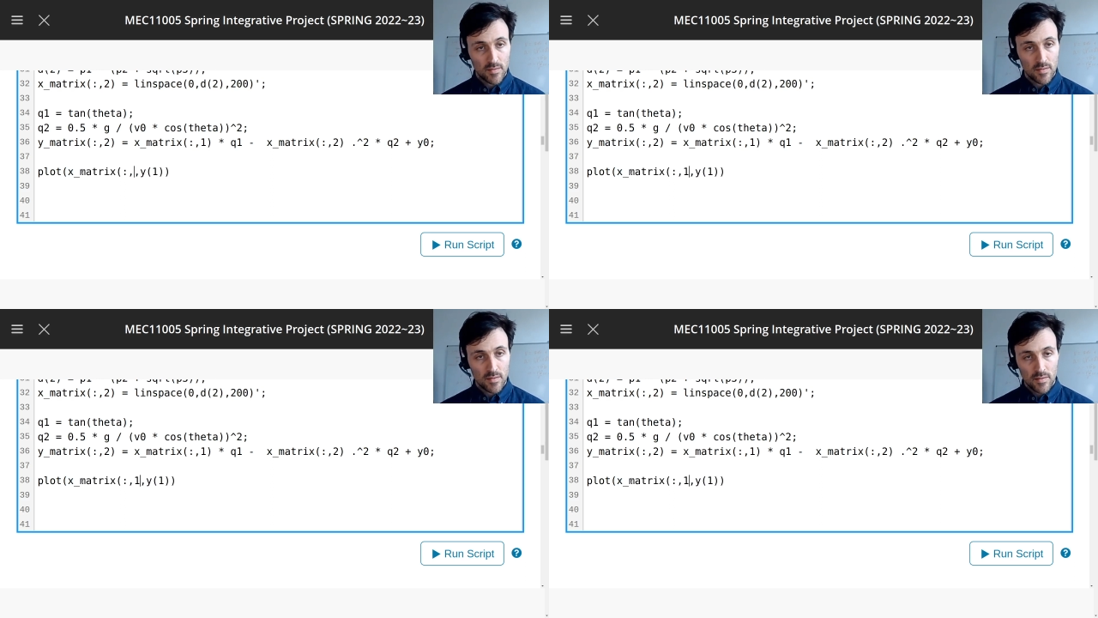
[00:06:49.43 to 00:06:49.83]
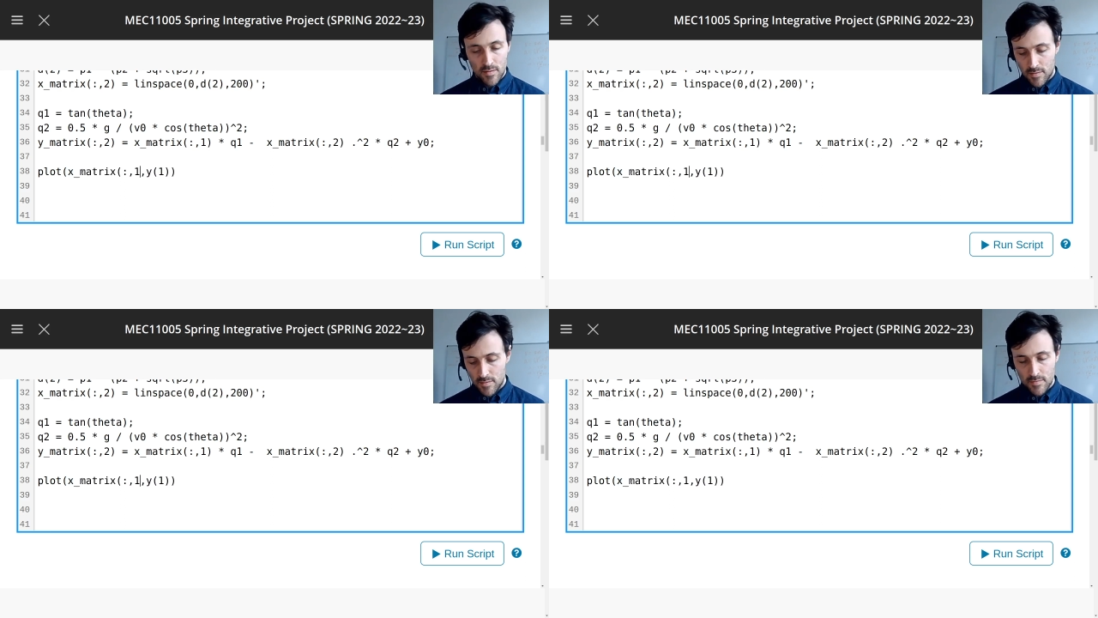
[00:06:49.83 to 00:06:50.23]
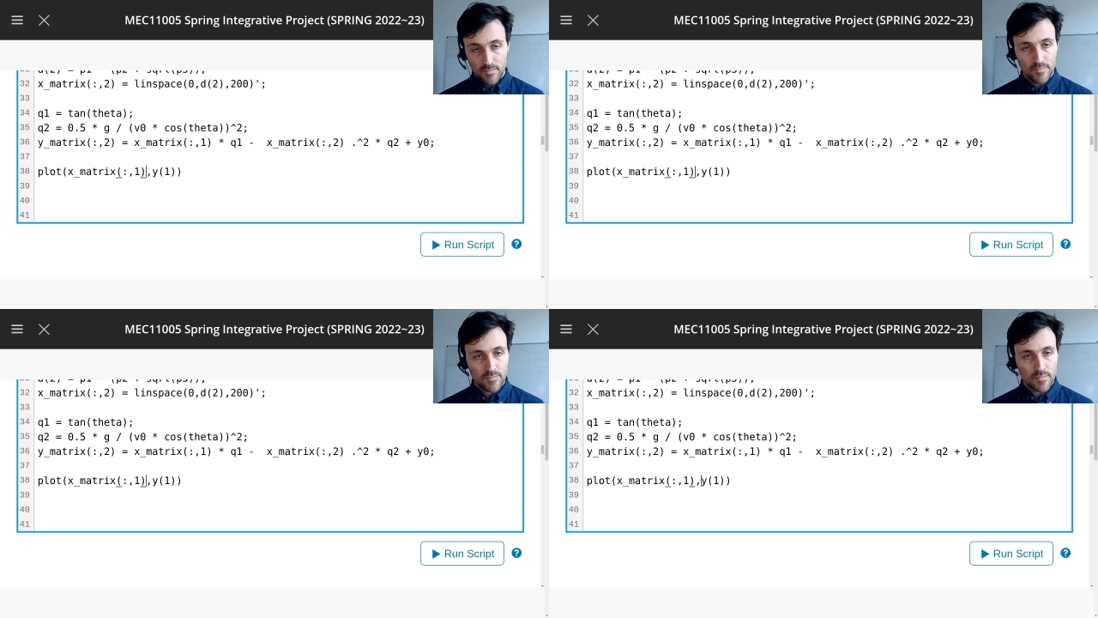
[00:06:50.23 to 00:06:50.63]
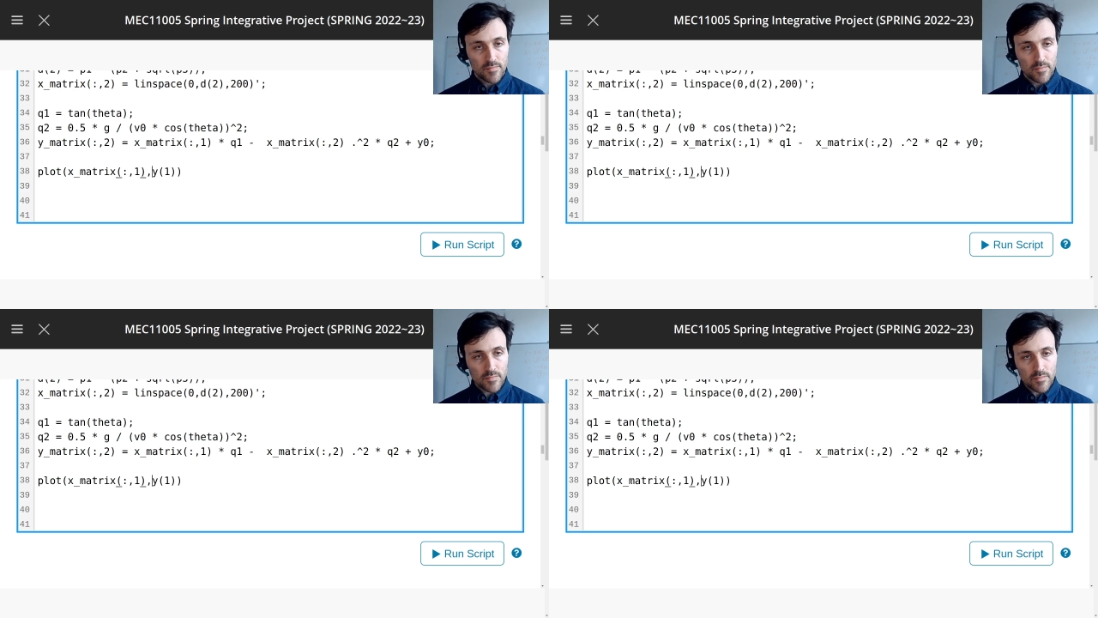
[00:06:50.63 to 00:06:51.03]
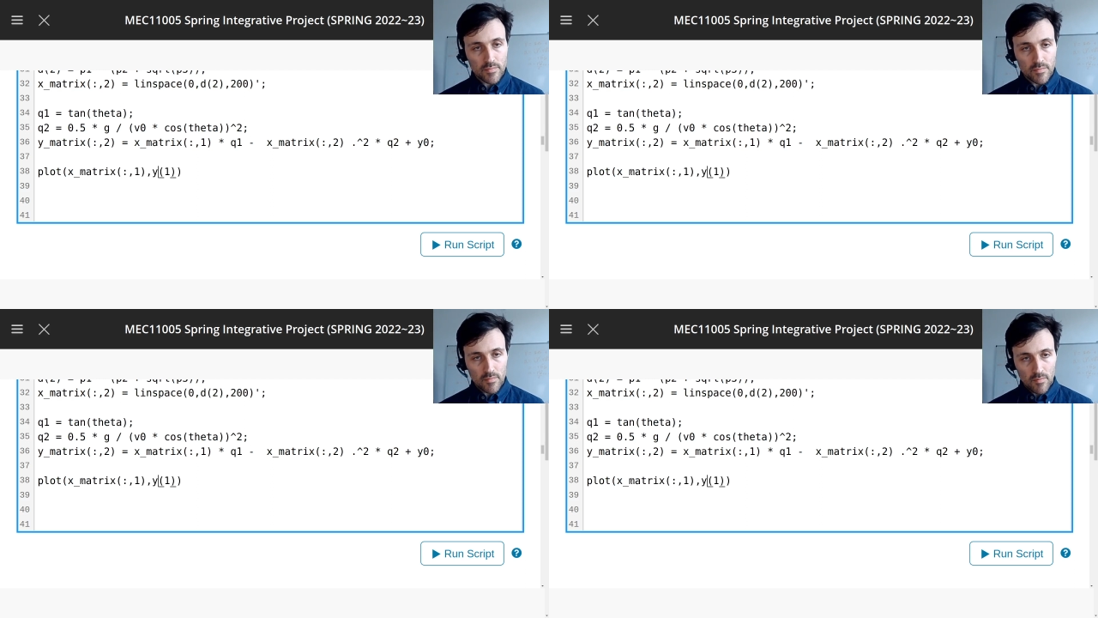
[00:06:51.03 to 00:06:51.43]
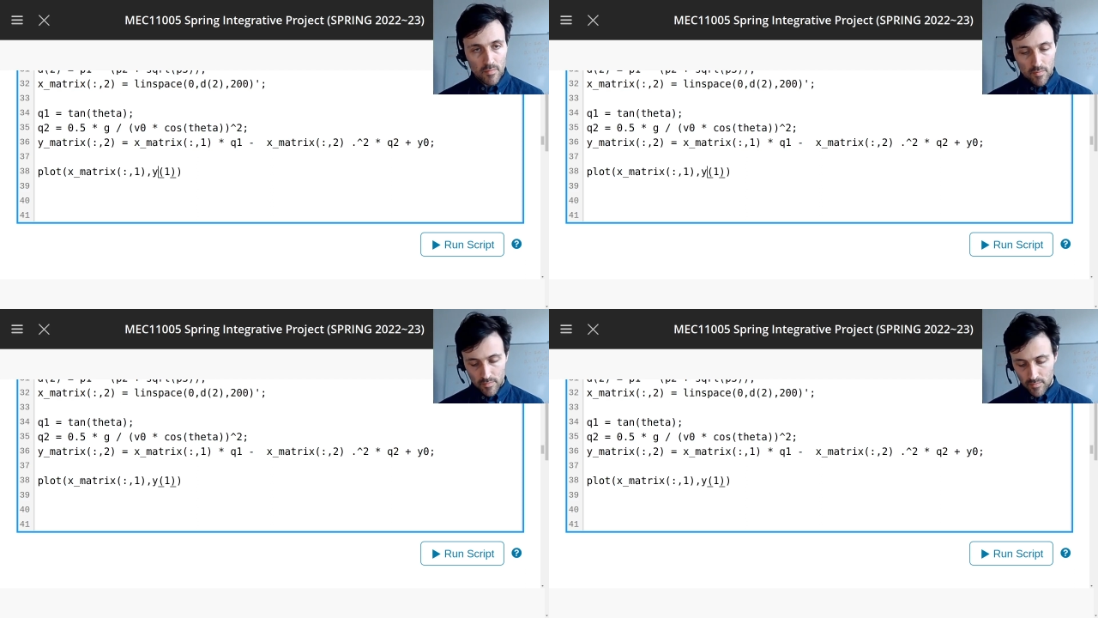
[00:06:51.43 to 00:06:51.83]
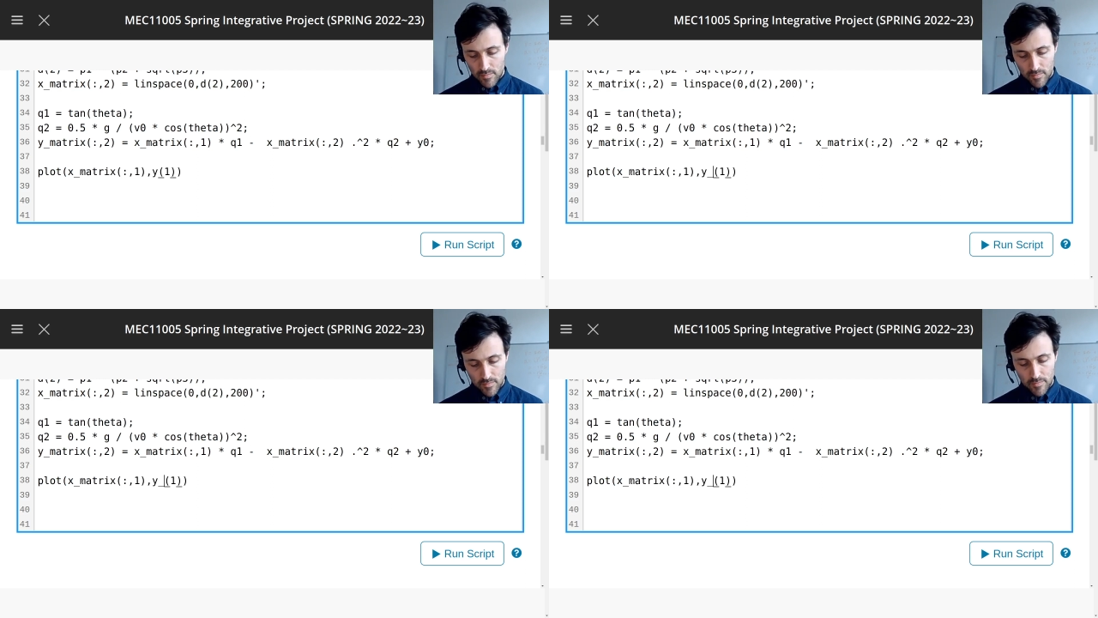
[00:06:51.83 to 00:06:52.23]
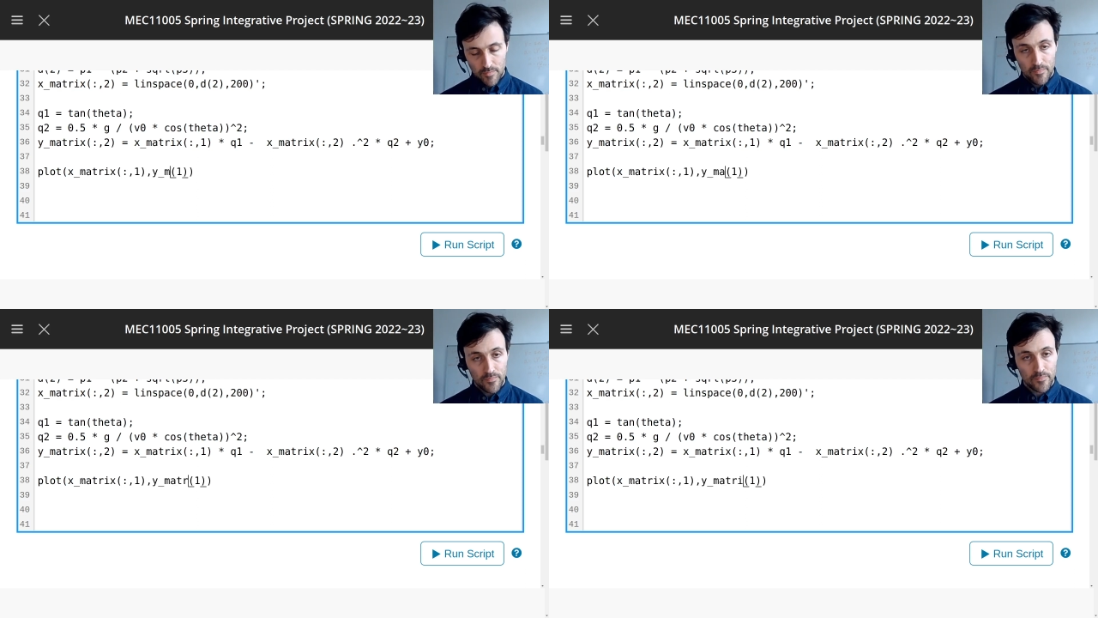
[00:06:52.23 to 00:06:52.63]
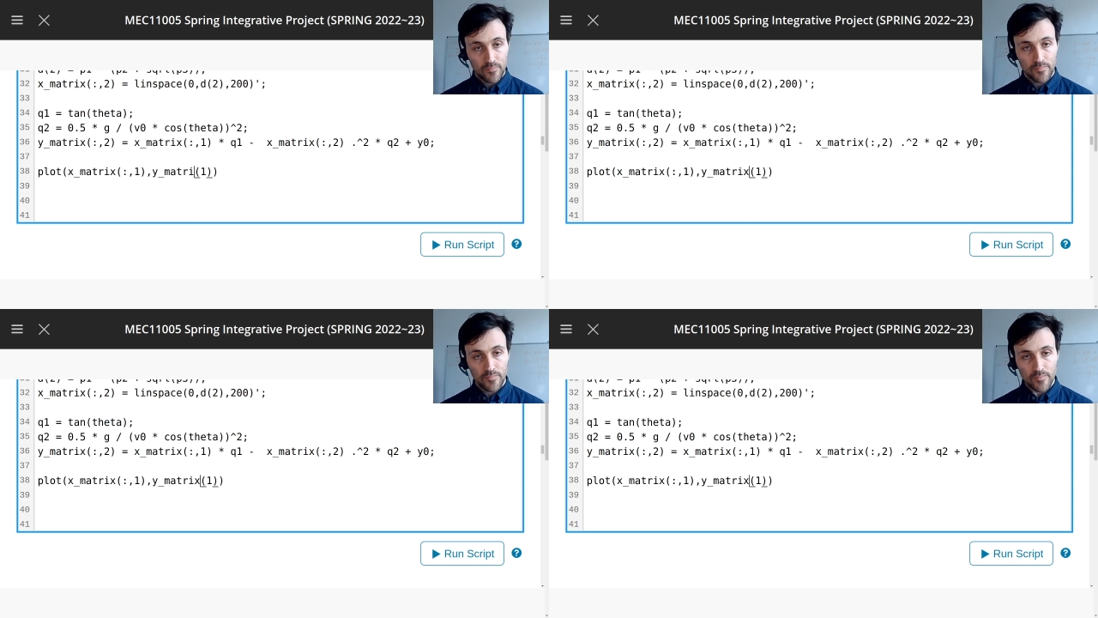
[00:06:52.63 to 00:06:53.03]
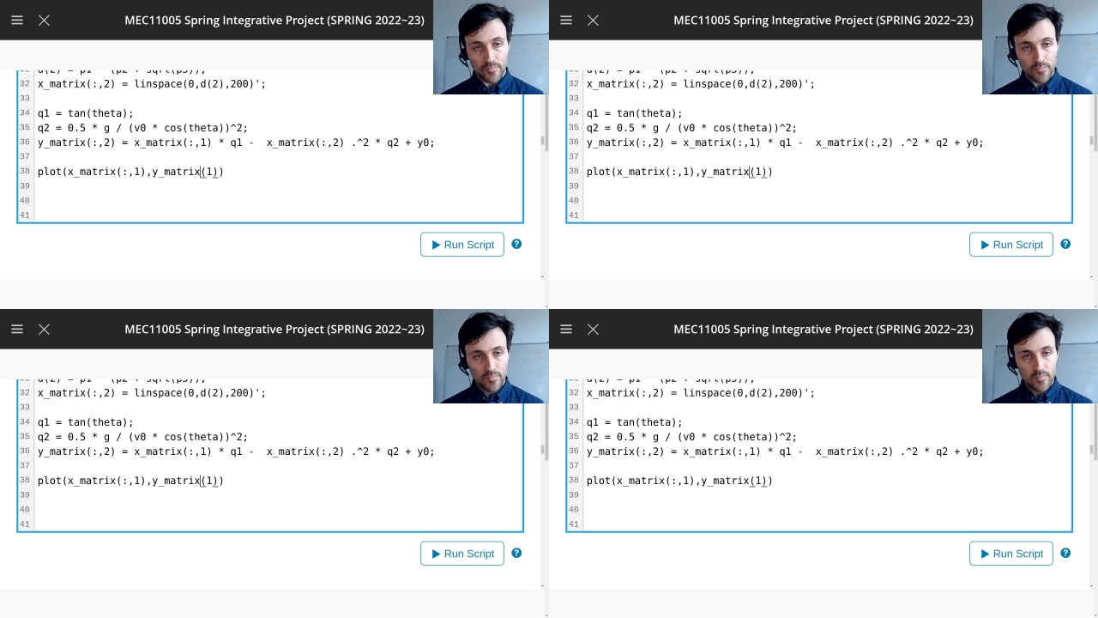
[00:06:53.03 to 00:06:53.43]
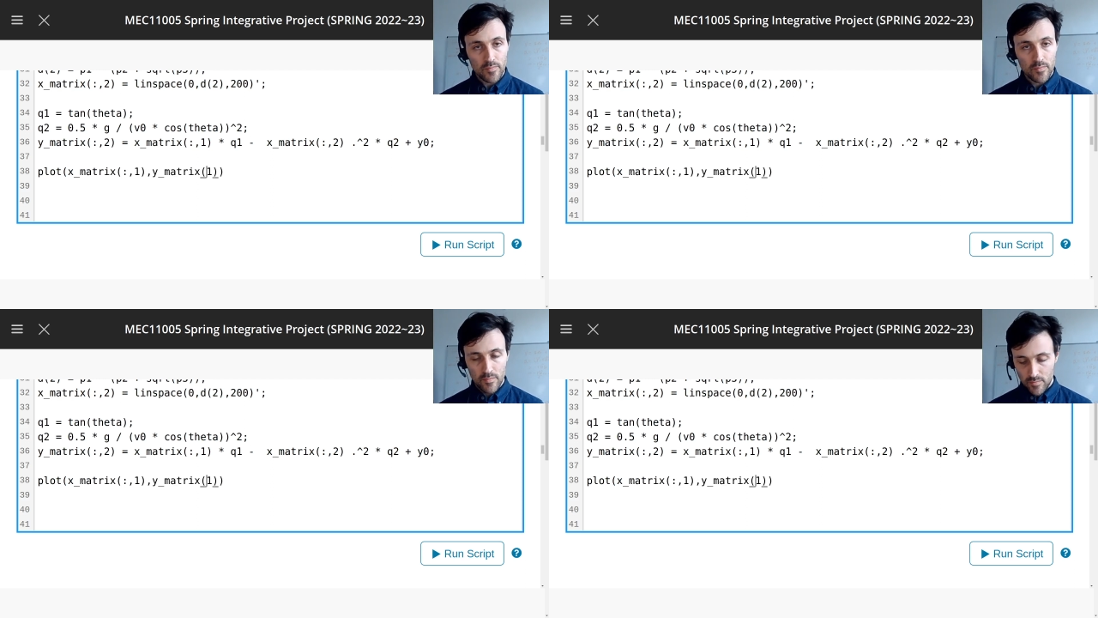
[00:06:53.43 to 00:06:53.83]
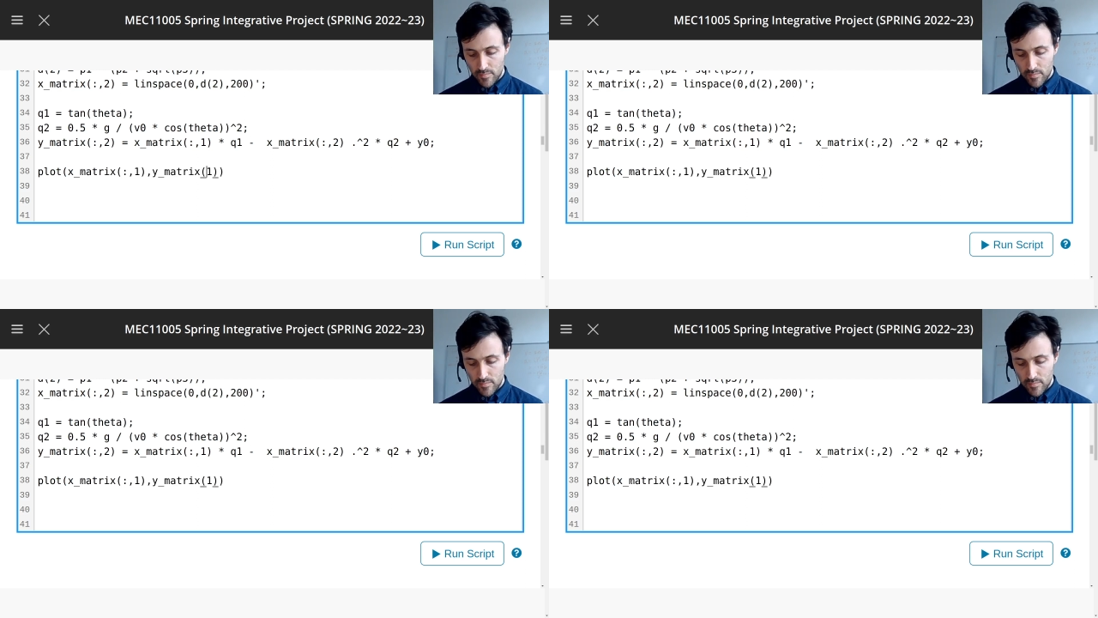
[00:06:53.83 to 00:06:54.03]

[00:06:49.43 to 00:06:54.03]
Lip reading: (no one is talking)